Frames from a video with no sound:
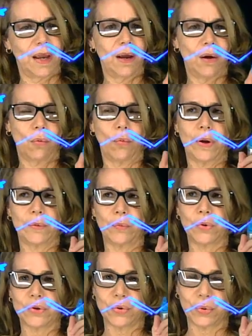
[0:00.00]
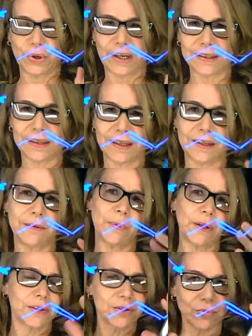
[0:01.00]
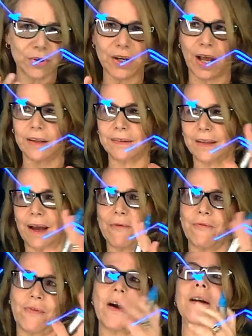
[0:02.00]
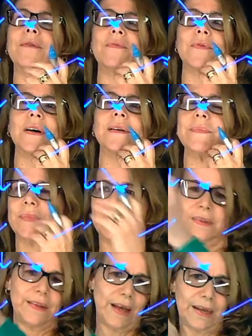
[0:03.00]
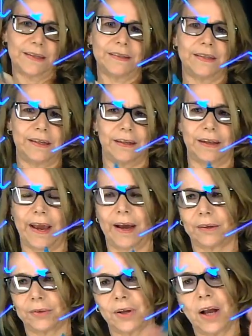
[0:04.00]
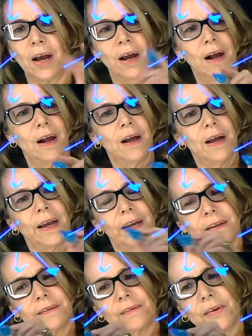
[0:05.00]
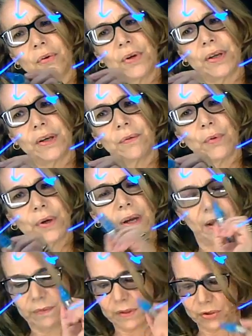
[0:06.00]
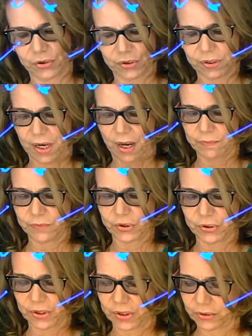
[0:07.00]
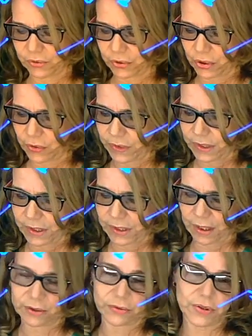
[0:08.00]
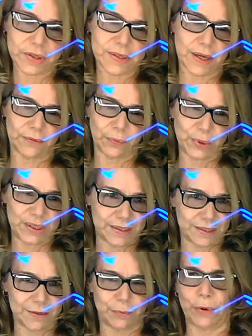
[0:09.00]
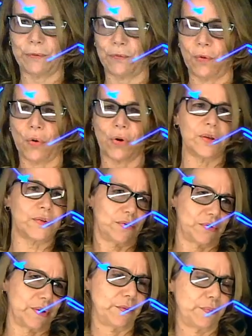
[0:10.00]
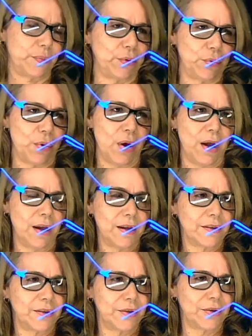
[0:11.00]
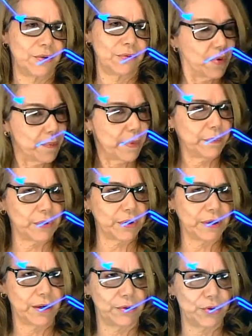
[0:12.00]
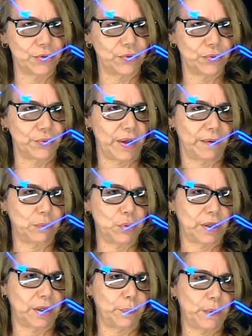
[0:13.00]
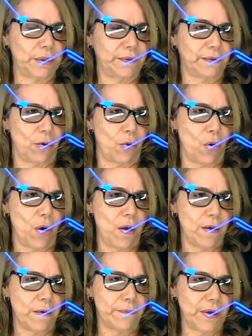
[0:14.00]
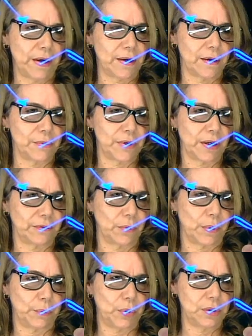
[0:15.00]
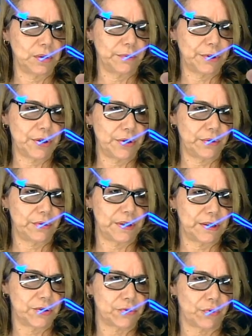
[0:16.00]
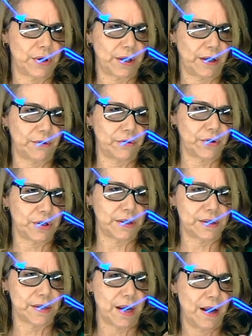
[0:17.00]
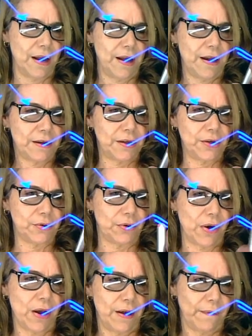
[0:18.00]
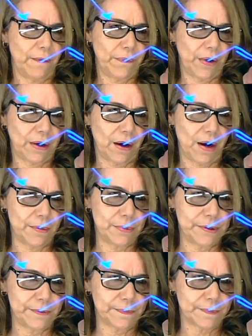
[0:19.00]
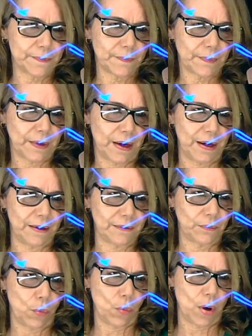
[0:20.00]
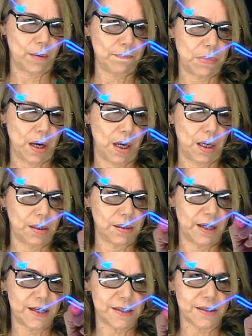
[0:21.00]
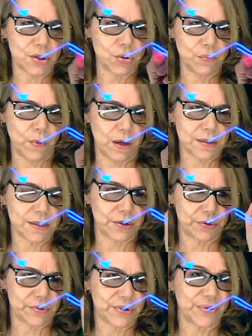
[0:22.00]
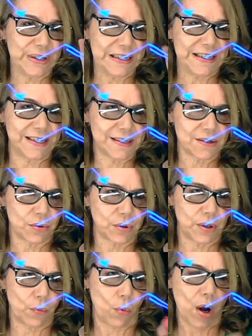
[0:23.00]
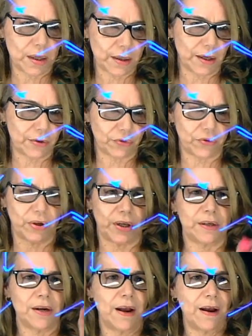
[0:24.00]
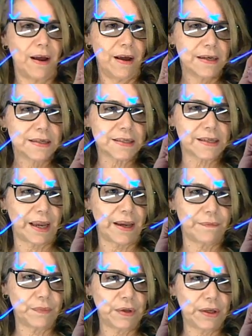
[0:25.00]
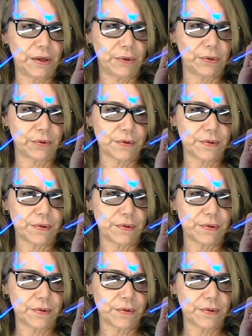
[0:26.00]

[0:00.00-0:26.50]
when we're doing alkenes, because we're not that far from that ideal angle. And so here we have, I'm just going to draw the hydrogens as we did before to keep you, remembering how you do that bookkeeping. So that carbon has 1 bond over here, needs 3 hydrogens. Here, the carbon has 1 bond and 2 bonds here, so it needs only 1 hydrogen. Same here,